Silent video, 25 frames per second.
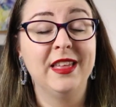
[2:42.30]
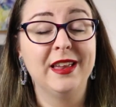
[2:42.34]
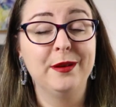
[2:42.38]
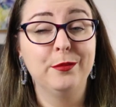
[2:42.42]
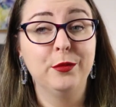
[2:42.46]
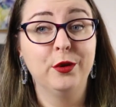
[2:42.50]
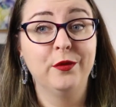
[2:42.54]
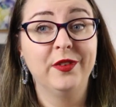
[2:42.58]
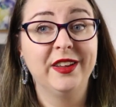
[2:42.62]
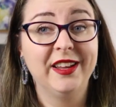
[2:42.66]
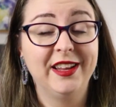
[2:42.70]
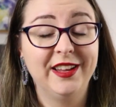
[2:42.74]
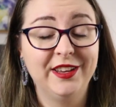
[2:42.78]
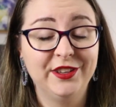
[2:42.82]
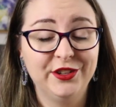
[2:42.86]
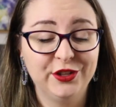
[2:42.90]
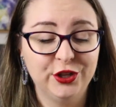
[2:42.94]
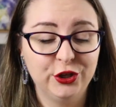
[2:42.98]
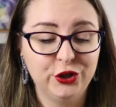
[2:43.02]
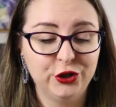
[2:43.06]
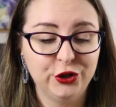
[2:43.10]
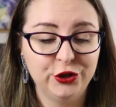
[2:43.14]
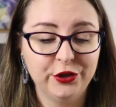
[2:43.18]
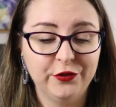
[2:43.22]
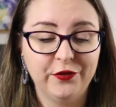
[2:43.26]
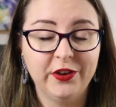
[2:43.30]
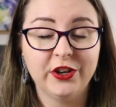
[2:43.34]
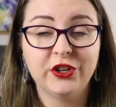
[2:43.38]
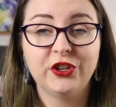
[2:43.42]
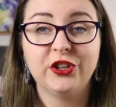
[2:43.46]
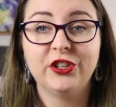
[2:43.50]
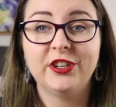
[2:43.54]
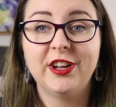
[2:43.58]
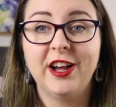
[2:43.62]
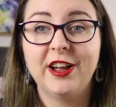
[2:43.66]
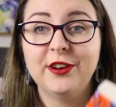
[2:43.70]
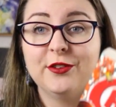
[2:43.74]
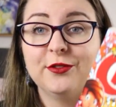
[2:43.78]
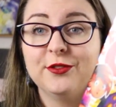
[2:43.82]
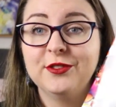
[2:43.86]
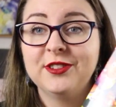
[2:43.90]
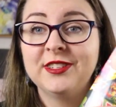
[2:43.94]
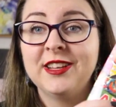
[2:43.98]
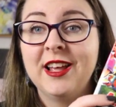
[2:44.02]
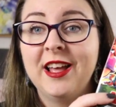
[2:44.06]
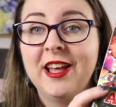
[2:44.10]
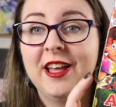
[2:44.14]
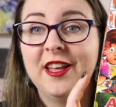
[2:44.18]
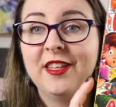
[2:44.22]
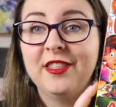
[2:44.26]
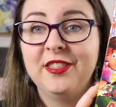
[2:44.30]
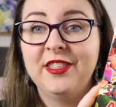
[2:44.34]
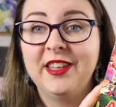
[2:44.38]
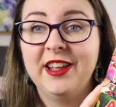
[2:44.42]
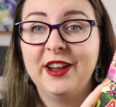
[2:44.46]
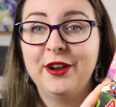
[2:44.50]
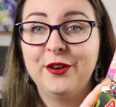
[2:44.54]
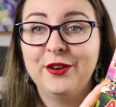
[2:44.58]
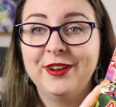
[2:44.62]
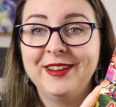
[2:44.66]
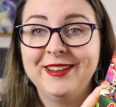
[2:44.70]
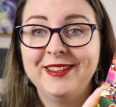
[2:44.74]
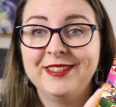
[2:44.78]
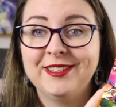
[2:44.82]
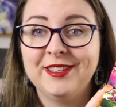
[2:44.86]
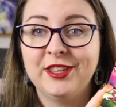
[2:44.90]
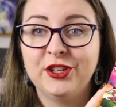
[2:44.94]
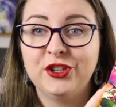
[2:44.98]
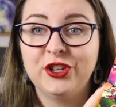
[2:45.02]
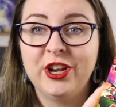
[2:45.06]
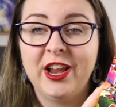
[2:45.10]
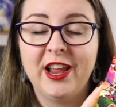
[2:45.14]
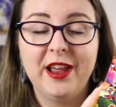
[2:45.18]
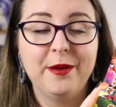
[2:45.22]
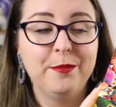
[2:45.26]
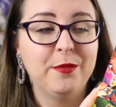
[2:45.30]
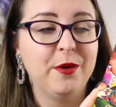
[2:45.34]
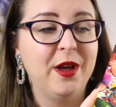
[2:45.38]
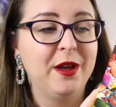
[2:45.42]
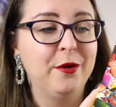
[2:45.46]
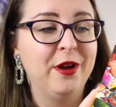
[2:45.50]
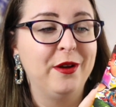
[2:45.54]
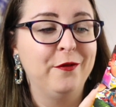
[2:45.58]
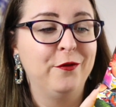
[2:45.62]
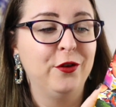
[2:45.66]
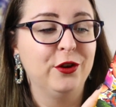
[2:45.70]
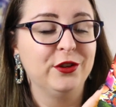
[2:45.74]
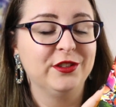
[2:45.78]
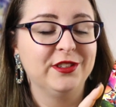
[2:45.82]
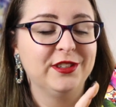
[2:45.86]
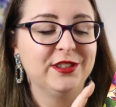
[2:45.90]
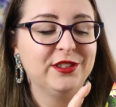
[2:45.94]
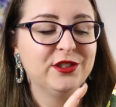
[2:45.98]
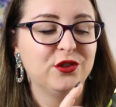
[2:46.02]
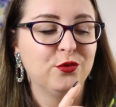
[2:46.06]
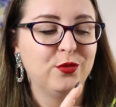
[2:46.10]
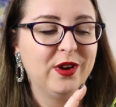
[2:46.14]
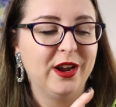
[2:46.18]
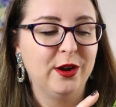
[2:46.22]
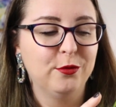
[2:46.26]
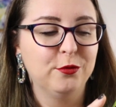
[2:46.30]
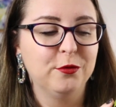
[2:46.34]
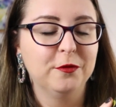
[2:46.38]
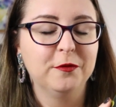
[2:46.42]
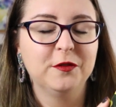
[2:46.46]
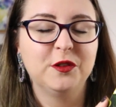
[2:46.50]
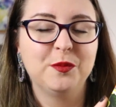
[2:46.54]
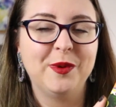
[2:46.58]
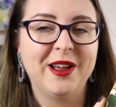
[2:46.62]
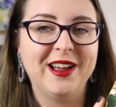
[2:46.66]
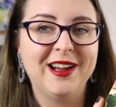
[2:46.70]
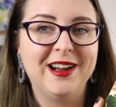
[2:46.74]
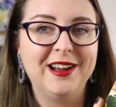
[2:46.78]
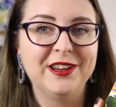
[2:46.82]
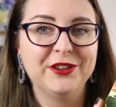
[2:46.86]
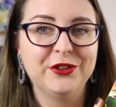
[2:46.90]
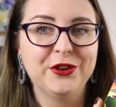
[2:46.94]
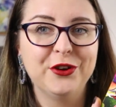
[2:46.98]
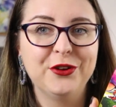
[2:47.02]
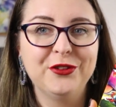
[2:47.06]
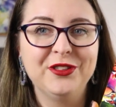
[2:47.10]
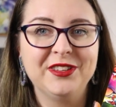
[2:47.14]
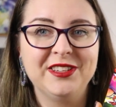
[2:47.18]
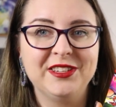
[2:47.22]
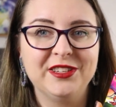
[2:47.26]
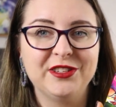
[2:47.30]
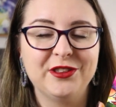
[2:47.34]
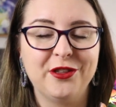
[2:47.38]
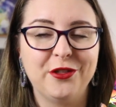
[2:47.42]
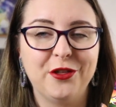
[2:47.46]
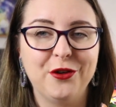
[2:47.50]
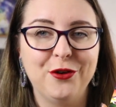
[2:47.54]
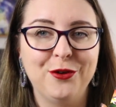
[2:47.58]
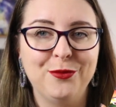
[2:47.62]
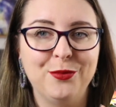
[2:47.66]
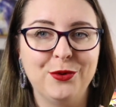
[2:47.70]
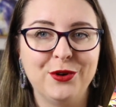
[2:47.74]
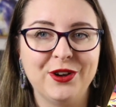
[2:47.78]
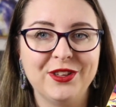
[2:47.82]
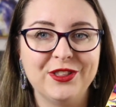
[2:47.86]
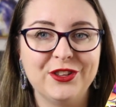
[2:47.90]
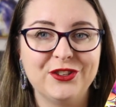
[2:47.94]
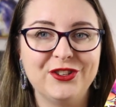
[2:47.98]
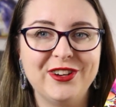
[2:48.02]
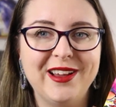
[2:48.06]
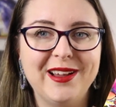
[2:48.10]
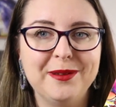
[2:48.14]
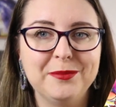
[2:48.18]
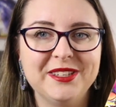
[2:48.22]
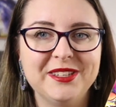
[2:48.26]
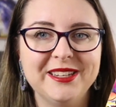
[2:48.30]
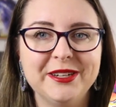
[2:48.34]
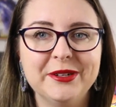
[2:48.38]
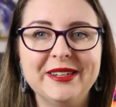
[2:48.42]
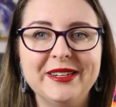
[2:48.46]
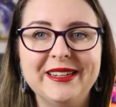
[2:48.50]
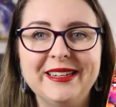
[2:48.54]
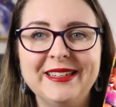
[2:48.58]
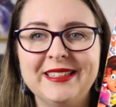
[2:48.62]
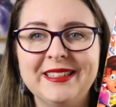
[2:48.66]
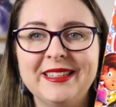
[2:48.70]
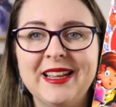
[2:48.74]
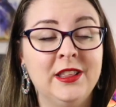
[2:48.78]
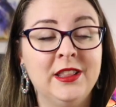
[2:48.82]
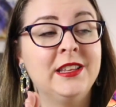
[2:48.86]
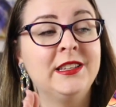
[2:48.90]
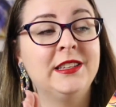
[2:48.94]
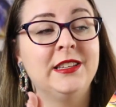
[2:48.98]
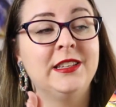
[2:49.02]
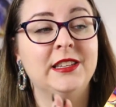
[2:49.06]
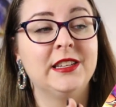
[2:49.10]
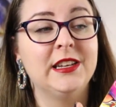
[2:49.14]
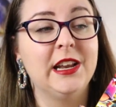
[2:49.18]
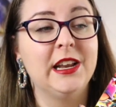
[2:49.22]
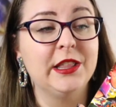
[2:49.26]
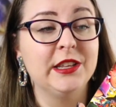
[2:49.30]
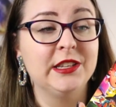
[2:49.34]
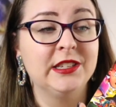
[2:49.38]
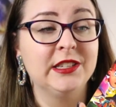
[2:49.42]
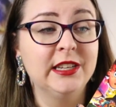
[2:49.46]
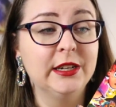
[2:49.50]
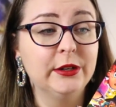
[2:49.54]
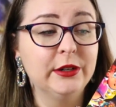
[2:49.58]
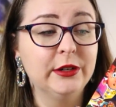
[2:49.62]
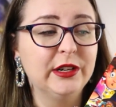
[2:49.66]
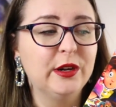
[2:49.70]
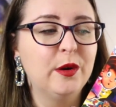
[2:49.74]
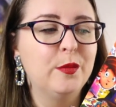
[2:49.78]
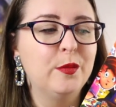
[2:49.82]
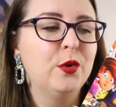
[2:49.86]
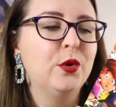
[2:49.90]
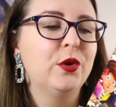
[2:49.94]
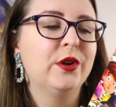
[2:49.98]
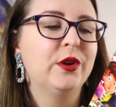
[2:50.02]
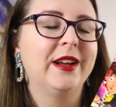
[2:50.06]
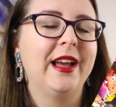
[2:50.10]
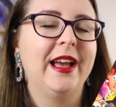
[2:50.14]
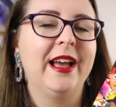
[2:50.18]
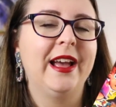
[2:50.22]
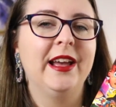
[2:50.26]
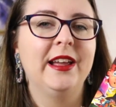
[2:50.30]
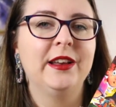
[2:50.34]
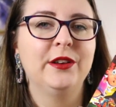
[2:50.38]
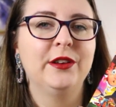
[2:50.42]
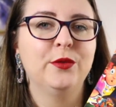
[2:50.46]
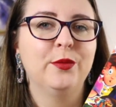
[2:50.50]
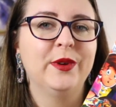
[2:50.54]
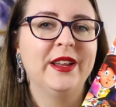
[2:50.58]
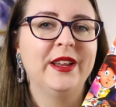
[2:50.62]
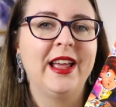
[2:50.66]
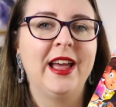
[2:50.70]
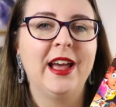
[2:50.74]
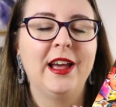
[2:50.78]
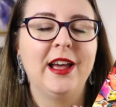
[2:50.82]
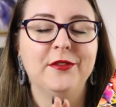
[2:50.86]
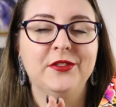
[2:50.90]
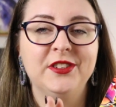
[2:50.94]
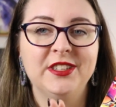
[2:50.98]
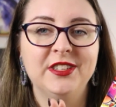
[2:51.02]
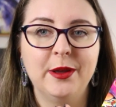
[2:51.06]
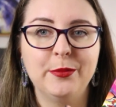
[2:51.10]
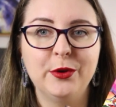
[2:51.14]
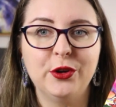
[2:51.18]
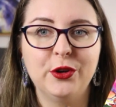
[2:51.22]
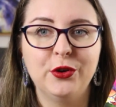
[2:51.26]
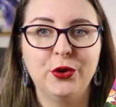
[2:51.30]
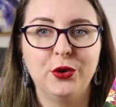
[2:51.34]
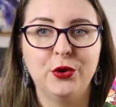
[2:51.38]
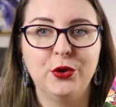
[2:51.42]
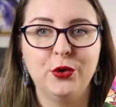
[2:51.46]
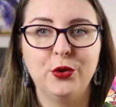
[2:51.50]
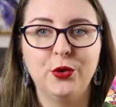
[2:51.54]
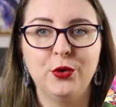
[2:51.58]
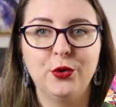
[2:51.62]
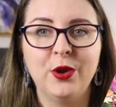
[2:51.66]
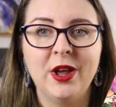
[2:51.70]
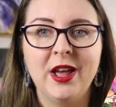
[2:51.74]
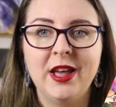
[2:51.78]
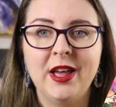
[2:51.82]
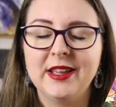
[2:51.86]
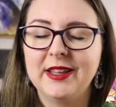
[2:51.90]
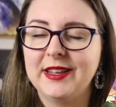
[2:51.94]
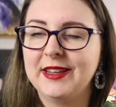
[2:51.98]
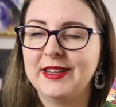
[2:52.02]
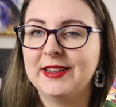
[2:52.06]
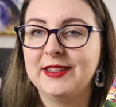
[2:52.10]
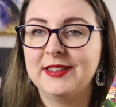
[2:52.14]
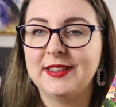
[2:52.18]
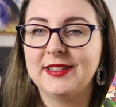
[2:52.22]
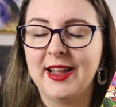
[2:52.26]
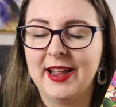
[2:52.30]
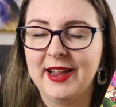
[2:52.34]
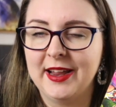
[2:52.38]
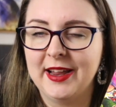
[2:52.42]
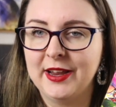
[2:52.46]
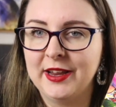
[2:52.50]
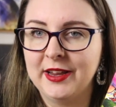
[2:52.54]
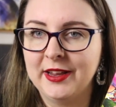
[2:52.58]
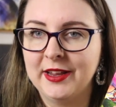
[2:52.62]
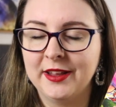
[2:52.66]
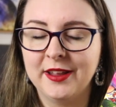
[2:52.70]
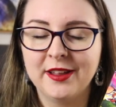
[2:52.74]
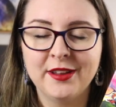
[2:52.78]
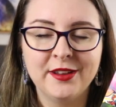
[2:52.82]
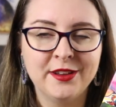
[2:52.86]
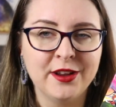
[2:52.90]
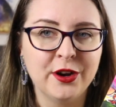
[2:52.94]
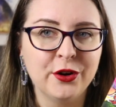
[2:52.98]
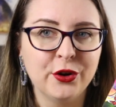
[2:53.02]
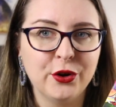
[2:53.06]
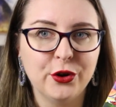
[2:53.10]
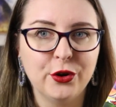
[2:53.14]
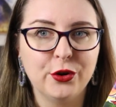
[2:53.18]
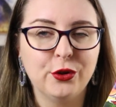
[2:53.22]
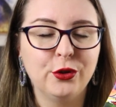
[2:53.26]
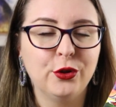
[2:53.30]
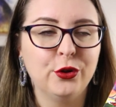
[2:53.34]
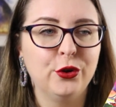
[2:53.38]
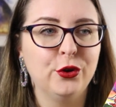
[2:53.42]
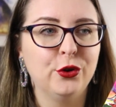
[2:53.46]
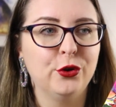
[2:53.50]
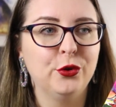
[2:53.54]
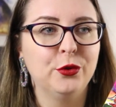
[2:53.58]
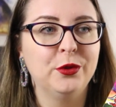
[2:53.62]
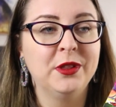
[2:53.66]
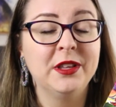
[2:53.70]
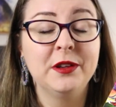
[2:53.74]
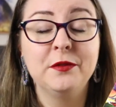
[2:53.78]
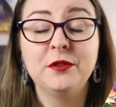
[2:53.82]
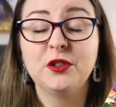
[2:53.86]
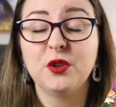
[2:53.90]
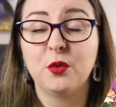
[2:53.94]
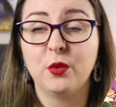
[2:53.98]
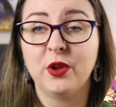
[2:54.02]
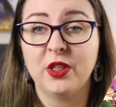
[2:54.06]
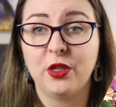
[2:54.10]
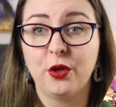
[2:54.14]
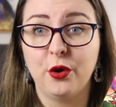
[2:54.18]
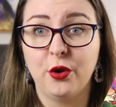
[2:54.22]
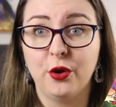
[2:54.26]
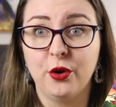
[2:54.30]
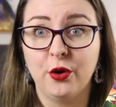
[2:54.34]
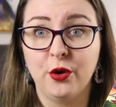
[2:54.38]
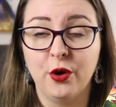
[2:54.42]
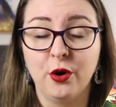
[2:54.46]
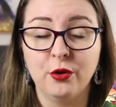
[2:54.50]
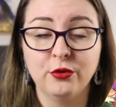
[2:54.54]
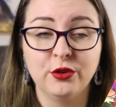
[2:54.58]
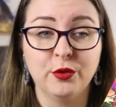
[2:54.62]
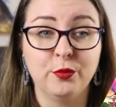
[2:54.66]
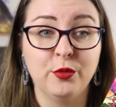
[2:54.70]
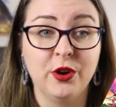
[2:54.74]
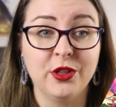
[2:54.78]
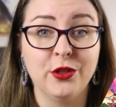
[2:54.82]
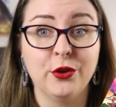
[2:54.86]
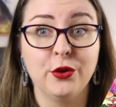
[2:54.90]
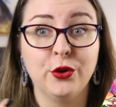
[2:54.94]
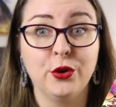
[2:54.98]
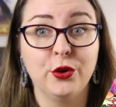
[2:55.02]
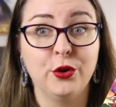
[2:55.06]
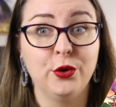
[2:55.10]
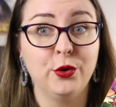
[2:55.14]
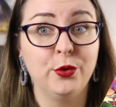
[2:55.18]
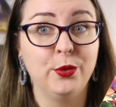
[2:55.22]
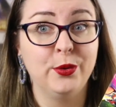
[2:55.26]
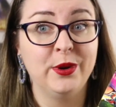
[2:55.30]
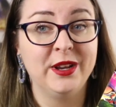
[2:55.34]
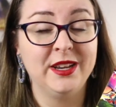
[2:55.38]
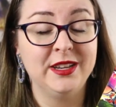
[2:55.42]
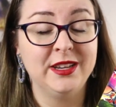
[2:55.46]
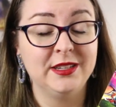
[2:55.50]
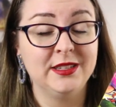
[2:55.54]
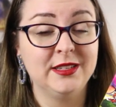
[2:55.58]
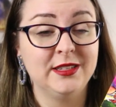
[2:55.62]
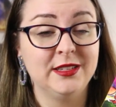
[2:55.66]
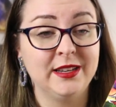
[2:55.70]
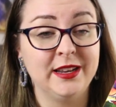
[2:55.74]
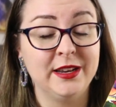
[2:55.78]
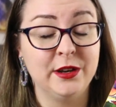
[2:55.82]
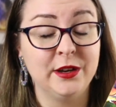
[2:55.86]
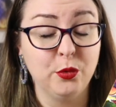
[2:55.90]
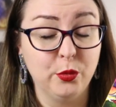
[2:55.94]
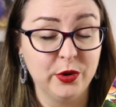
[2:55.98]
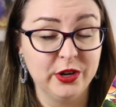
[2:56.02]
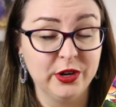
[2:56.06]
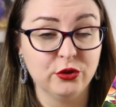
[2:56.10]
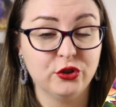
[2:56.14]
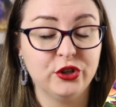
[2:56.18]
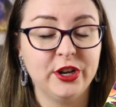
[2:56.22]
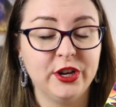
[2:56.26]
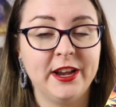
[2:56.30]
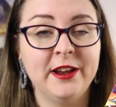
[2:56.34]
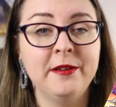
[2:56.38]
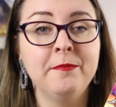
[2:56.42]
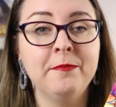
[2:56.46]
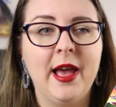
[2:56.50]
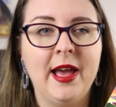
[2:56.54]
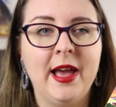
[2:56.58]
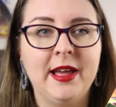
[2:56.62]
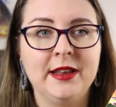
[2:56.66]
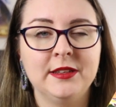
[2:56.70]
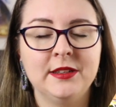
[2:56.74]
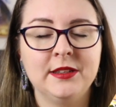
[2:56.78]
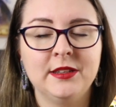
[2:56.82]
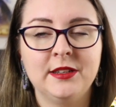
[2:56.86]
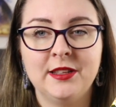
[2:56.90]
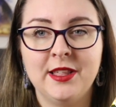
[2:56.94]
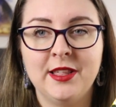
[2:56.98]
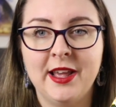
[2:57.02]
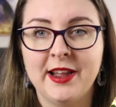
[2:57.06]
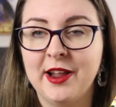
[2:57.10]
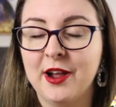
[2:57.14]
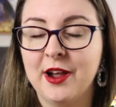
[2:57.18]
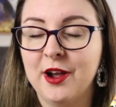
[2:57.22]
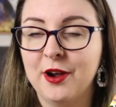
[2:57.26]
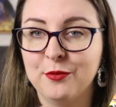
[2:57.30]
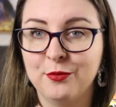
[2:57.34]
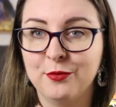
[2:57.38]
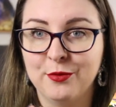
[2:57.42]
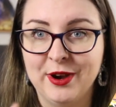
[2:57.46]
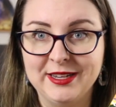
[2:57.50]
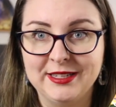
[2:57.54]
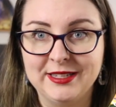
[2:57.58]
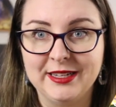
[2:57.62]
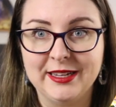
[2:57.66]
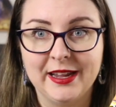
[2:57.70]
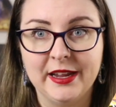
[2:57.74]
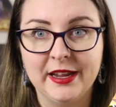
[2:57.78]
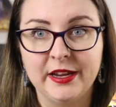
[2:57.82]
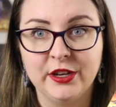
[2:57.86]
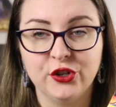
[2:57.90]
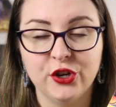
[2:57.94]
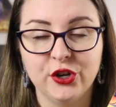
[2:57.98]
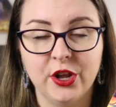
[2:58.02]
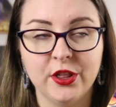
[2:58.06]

Then moving into the junior fiction titles, there is The Champ versus the Werewolves by Ando. This is the third book in the Champ series. This is another serial book, and we have Summer, who is a young girl who lives with her older brother, who is in a wheelchair, and they are raising each